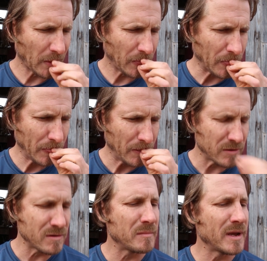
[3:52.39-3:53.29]
They're
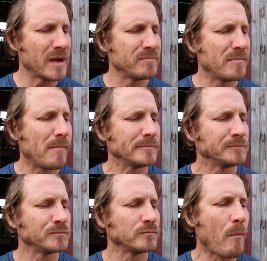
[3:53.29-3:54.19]
not bad.
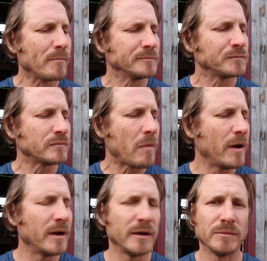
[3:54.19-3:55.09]

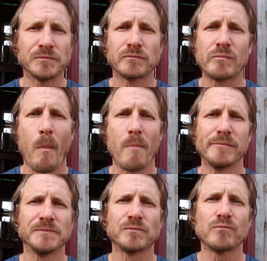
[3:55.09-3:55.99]

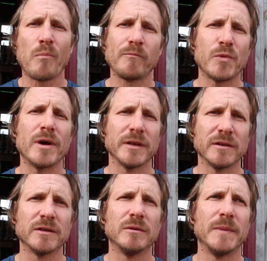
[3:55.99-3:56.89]
Probably
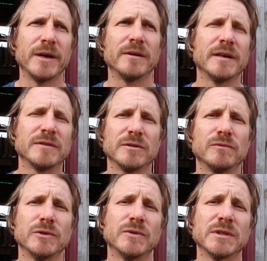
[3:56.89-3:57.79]
a little better after
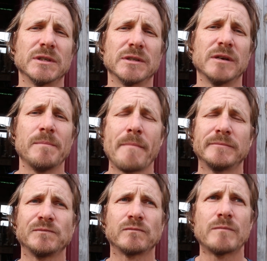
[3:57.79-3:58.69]
roasting them,
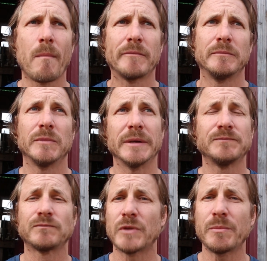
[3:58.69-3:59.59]
but
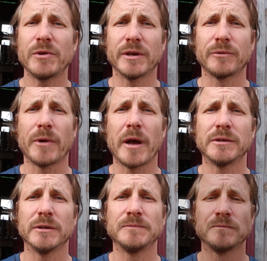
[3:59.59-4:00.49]
pretty good raw
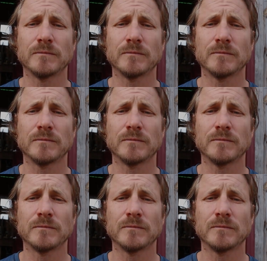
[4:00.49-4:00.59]
too.